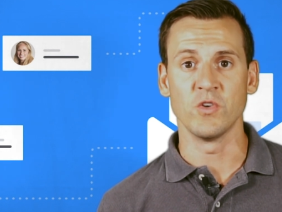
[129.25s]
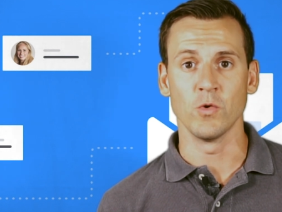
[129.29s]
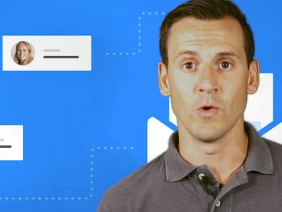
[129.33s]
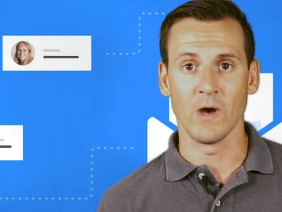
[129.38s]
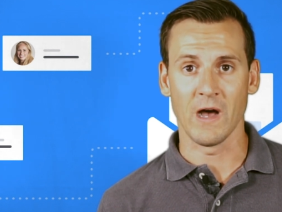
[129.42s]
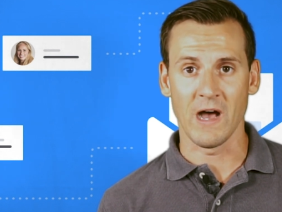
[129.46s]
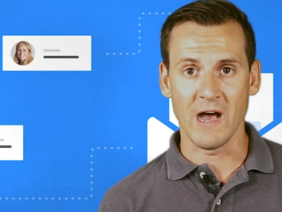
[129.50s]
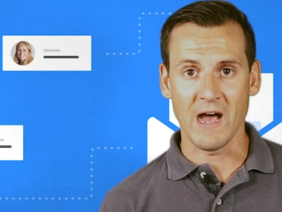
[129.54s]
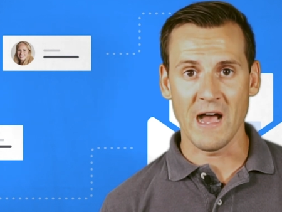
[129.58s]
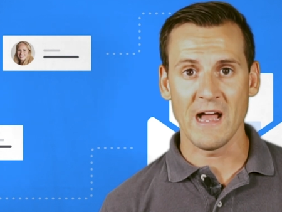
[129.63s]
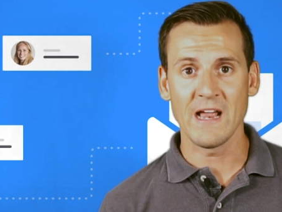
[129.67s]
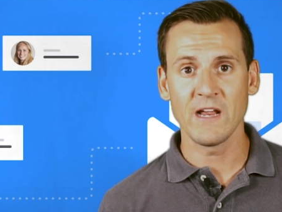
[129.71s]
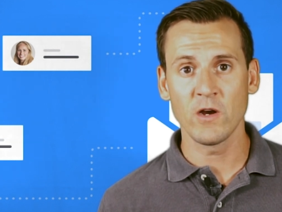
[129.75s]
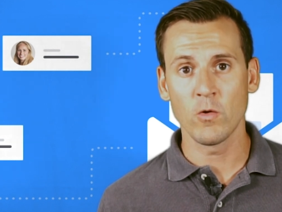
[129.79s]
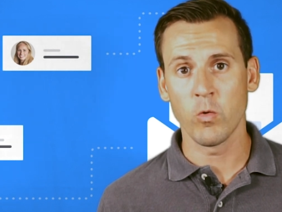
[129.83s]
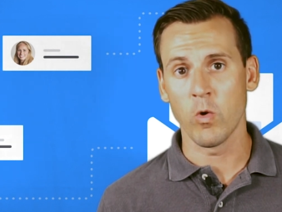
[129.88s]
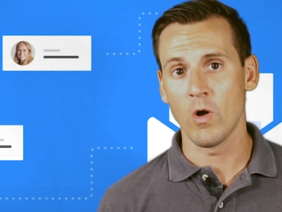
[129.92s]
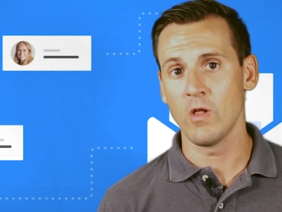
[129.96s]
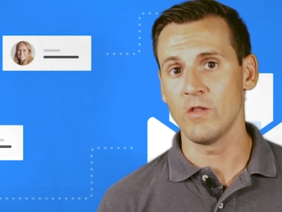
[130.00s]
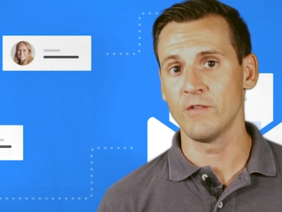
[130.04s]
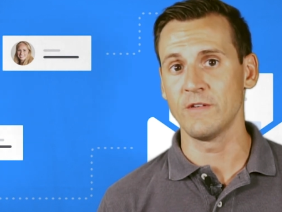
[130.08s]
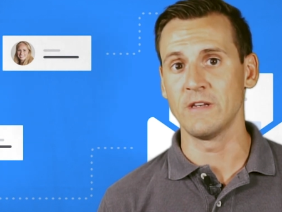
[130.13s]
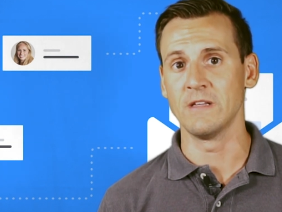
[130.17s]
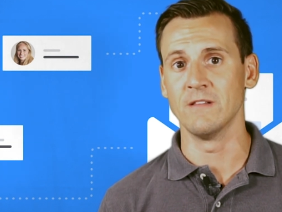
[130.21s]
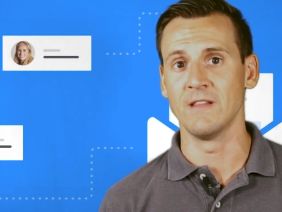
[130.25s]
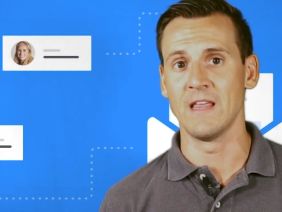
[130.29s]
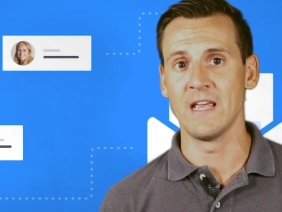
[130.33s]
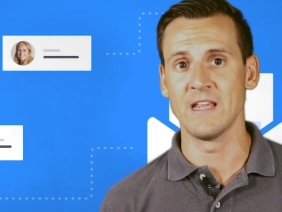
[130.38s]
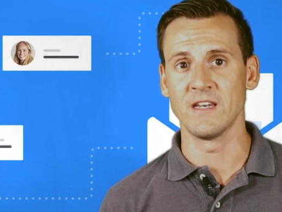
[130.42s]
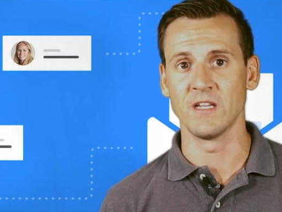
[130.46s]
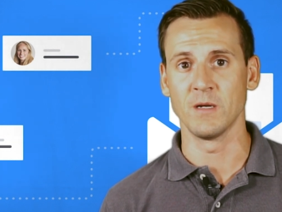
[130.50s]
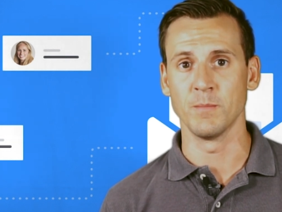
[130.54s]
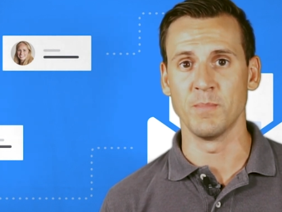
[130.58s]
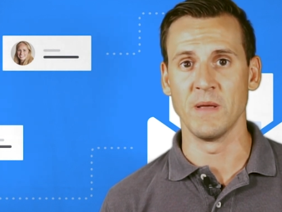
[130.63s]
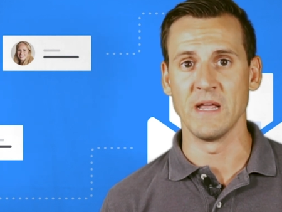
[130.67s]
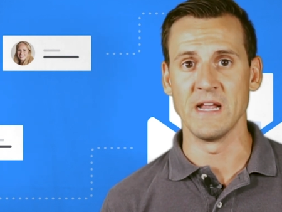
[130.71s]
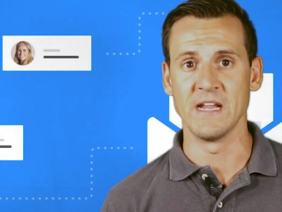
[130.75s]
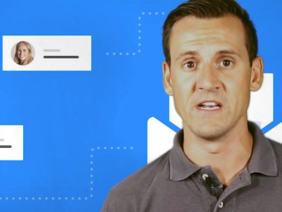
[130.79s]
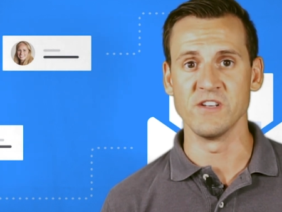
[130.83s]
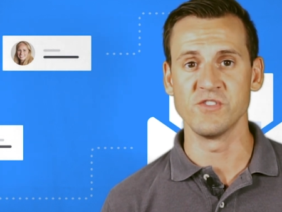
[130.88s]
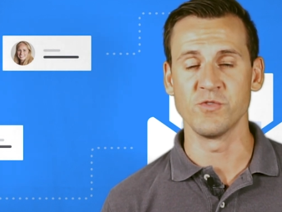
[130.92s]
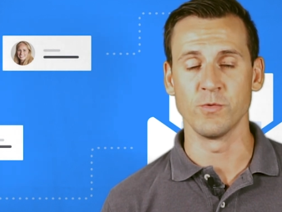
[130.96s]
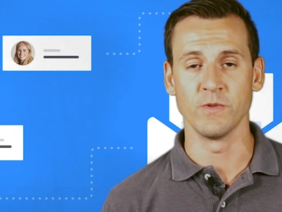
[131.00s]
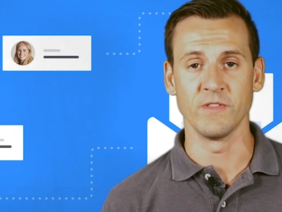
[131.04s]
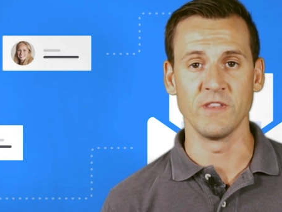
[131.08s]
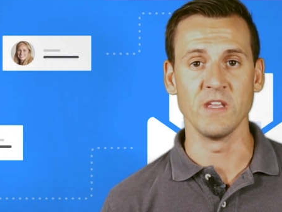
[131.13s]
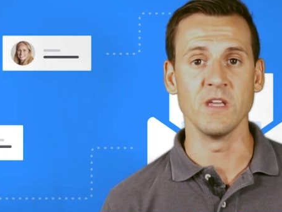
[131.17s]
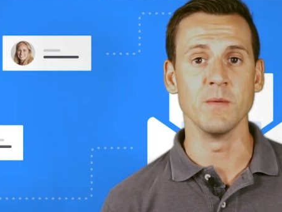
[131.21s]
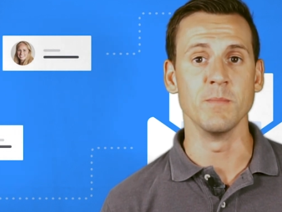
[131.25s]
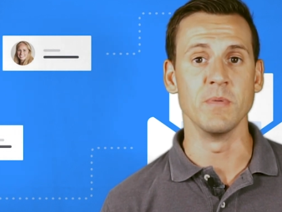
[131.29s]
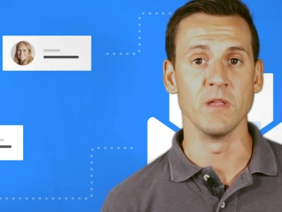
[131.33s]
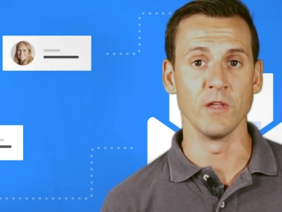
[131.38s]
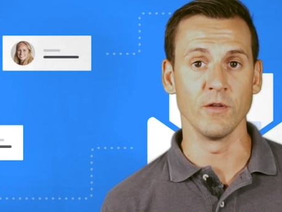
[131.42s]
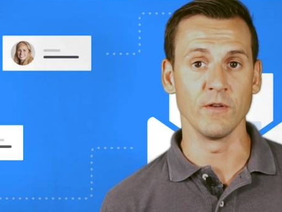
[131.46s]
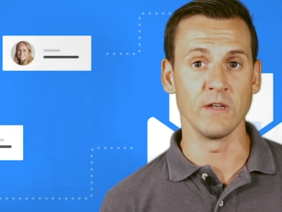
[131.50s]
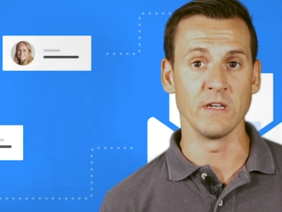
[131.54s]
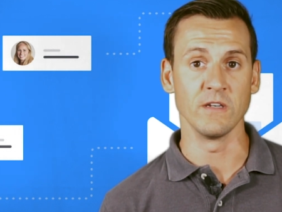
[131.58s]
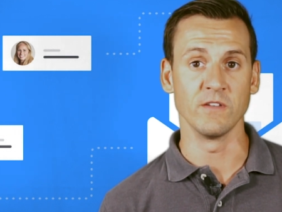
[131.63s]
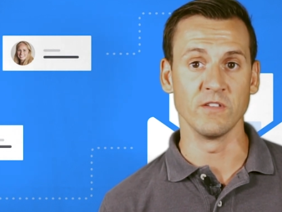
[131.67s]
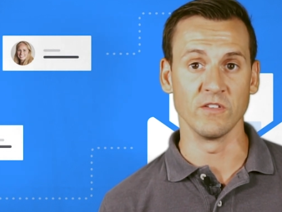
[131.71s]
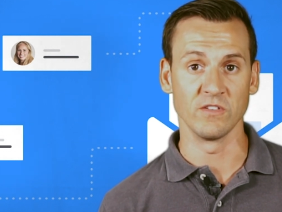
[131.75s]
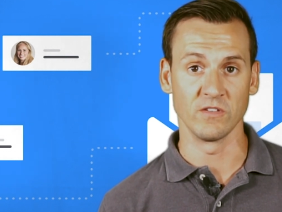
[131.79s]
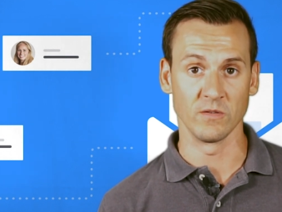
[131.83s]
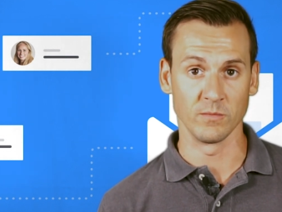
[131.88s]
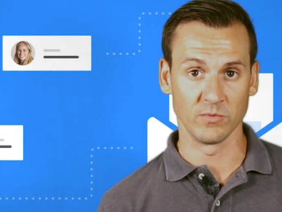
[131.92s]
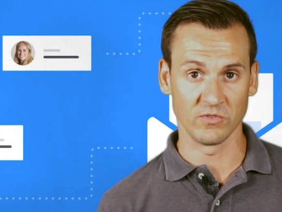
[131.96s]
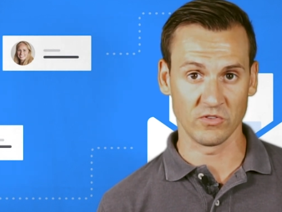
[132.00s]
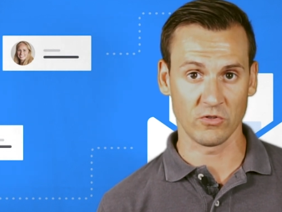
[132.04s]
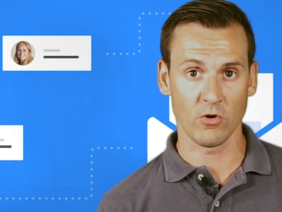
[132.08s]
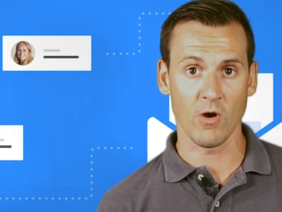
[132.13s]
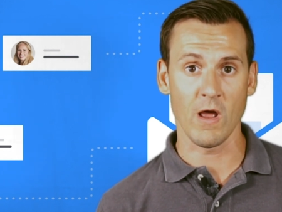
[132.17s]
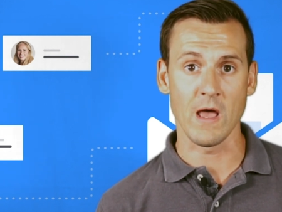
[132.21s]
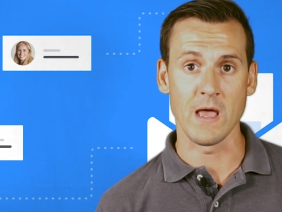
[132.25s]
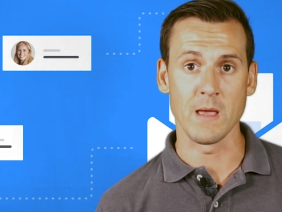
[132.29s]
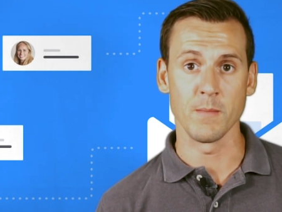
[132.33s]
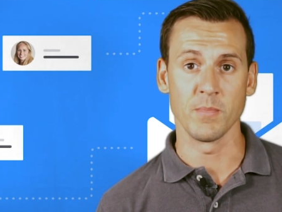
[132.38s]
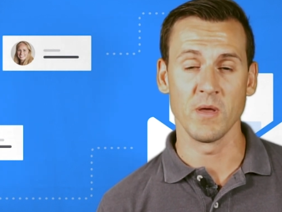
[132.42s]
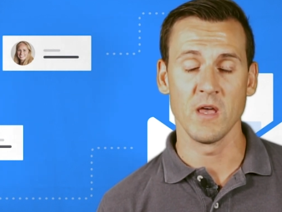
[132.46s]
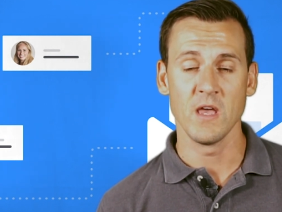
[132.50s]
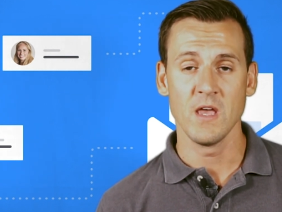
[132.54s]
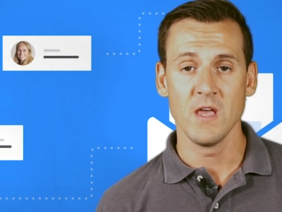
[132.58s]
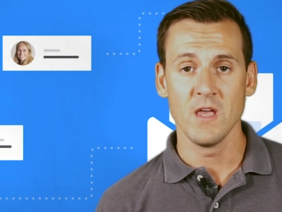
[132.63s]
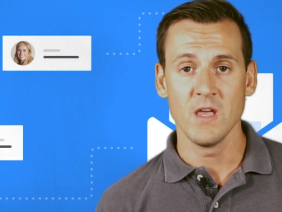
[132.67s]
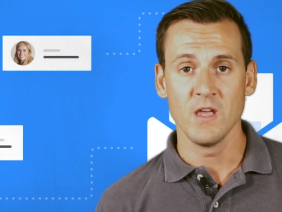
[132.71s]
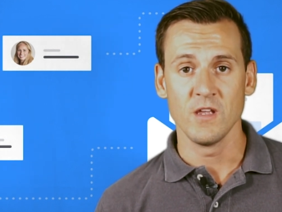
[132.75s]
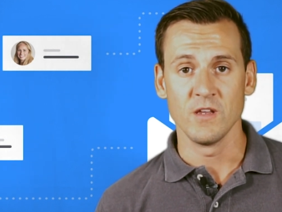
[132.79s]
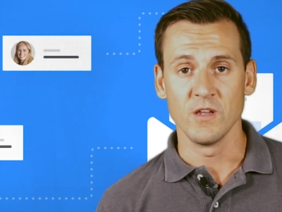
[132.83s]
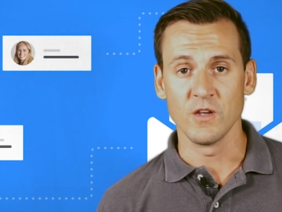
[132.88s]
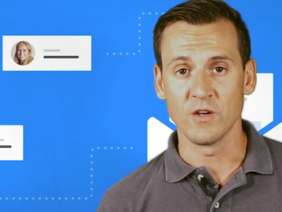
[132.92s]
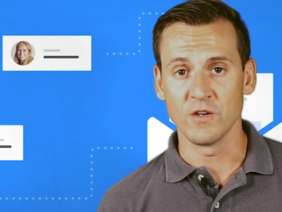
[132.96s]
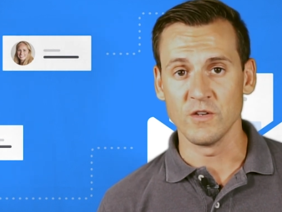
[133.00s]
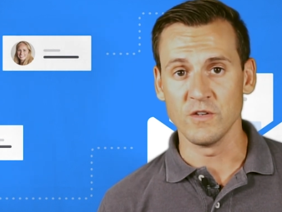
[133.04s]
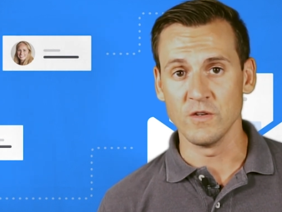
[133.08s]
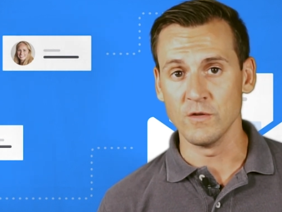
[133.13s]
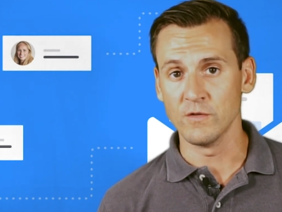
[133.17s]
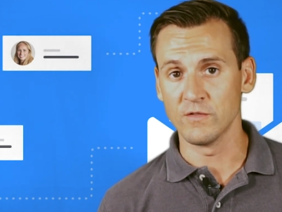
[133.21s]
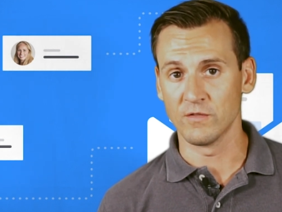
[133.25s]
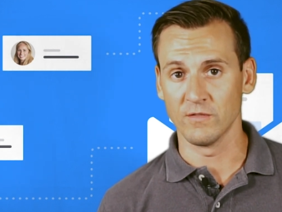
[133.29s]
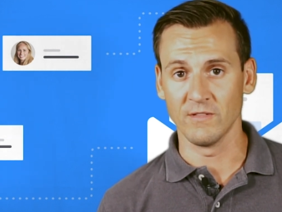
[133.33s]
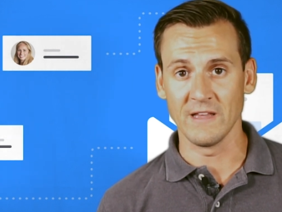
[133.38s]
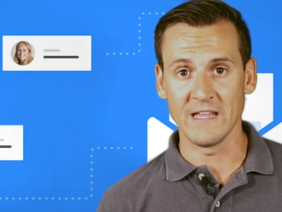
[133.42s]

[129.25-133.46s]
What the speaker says: to a high quality landing page with the ability to subscribe. You can use